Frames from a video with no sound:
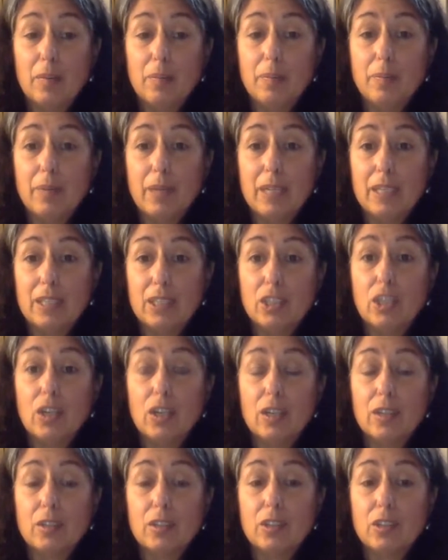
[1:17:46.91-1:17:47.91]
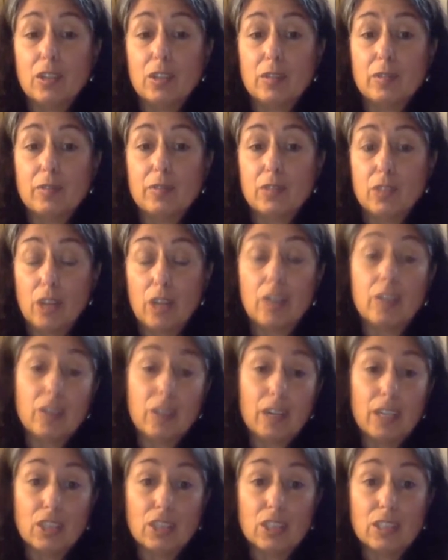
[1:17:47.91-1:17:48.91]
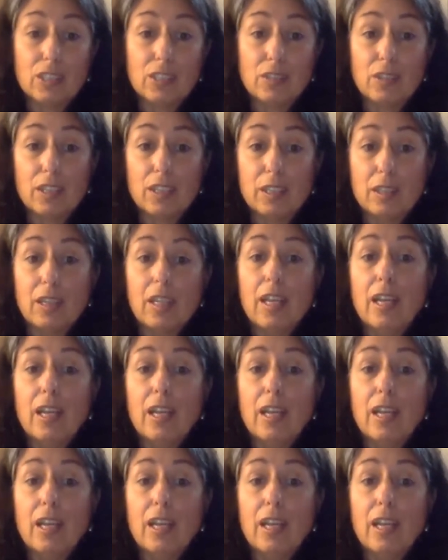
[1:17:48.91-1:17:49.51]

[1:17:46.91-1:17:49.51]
but in car crashes, right?